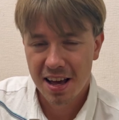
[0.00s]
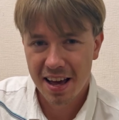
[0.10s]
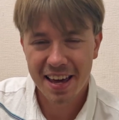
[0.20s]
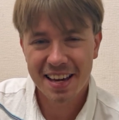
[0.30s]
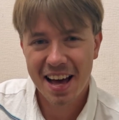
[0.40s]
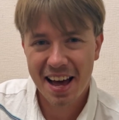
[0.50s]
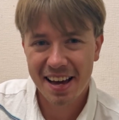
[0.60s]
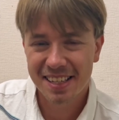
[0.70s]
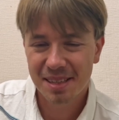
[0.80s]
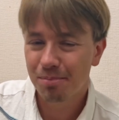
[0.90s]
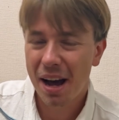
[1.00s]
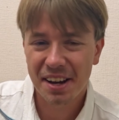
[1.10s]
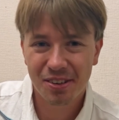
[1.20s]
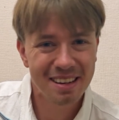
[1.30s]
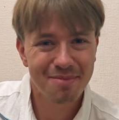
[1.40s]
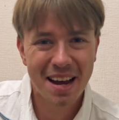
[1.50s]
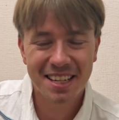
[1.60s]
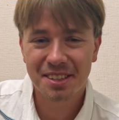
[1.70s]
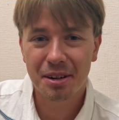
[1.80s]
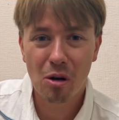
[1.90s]
Hey guys, my
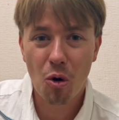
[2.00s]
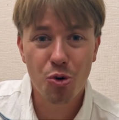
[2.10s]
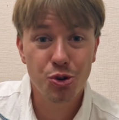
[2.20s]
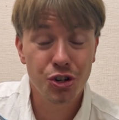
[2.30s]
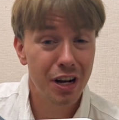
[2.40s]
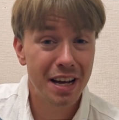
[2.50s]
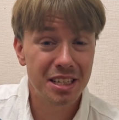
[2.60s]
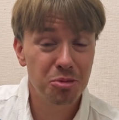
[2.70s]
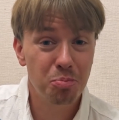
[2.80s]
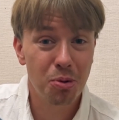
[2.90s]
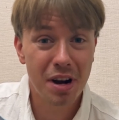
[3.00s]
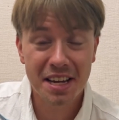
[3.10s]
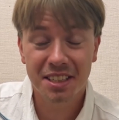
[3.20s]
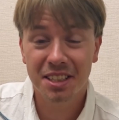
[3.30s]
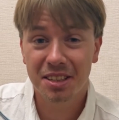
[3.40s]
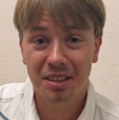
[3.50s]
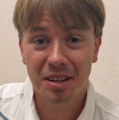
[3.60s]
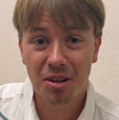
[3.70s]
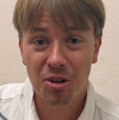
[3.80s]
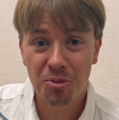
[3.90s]
Grandmaster coach has praised
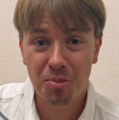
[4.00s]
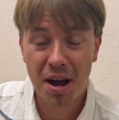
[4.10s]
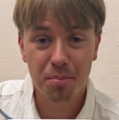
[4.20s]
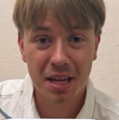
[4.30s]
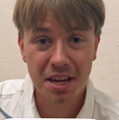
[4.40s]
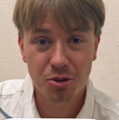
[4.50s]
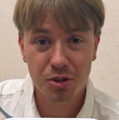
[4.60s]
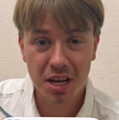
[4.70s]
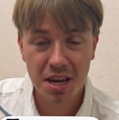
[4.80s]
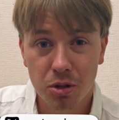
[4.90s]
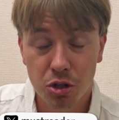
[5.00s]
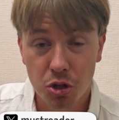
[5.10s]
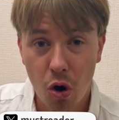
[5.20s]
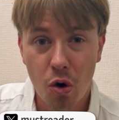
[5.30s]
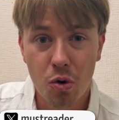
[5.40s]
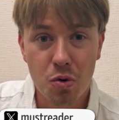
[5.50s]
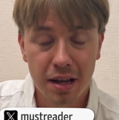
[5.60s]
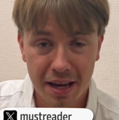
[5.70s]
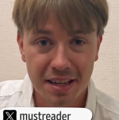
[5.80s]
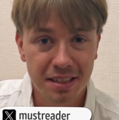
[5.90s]
my play today. So
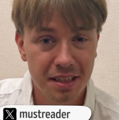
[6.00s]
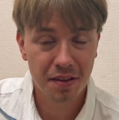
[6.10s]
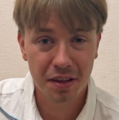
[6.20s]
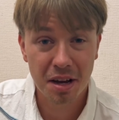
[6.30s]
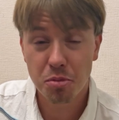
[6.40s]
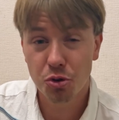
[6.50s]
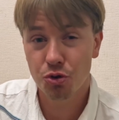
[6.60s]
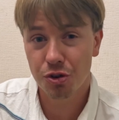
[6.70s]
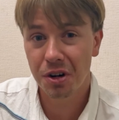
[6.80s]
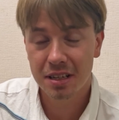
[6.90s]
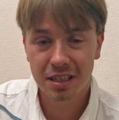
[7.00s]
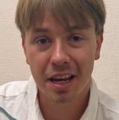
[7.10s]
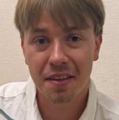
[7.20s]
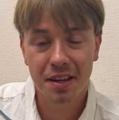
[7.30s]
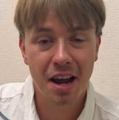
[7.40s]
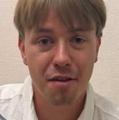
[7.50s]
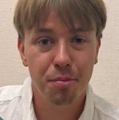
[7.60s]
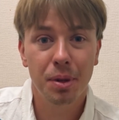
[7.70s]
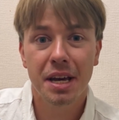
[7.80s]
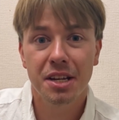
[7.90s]
has the computer, saying that I've
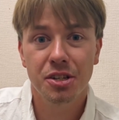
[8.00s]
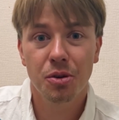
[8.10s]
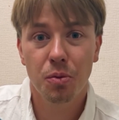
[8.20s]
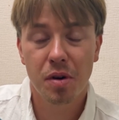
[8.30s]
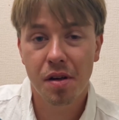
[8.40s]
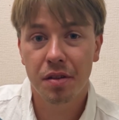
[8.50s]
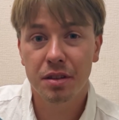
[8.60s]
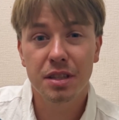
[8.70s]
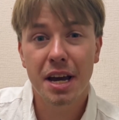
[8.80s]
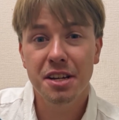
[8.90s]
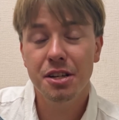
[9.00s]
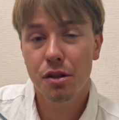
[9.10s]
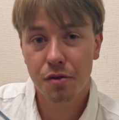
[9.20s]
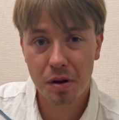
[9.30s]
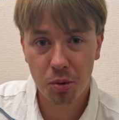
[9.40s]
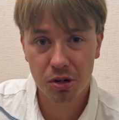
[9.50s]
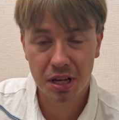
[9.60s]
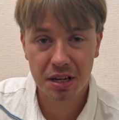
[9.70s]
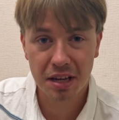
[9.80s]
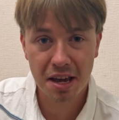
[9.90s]
played with
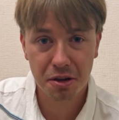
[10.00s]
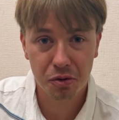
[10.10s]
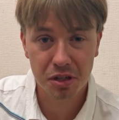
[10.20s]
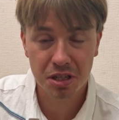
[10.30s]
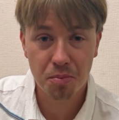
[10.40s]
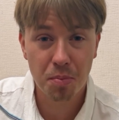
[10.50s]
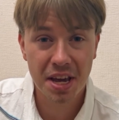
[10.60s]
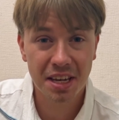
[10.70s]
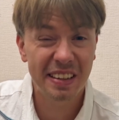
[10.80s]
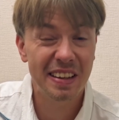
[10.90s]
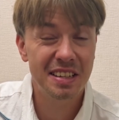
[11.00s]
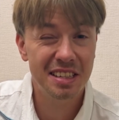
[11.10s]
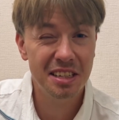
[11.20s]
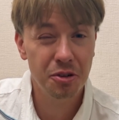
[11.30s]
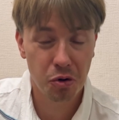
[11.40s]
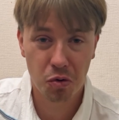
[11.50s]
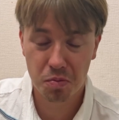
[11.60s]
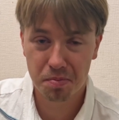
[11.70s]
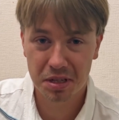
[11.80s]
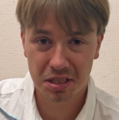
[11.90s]
93% accuracy, making 0
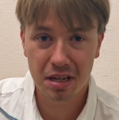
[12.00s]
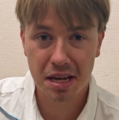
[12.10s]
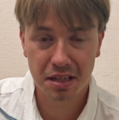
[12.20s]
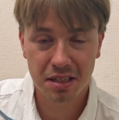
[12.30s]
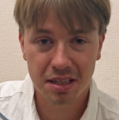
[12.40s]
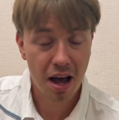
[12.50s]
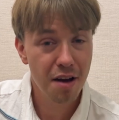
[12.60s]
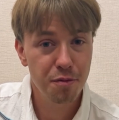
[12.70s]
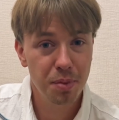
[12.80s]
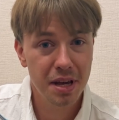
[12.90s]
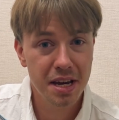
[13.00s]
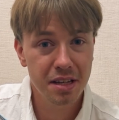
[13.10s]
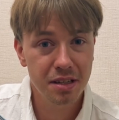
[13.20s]
mistakes. I've played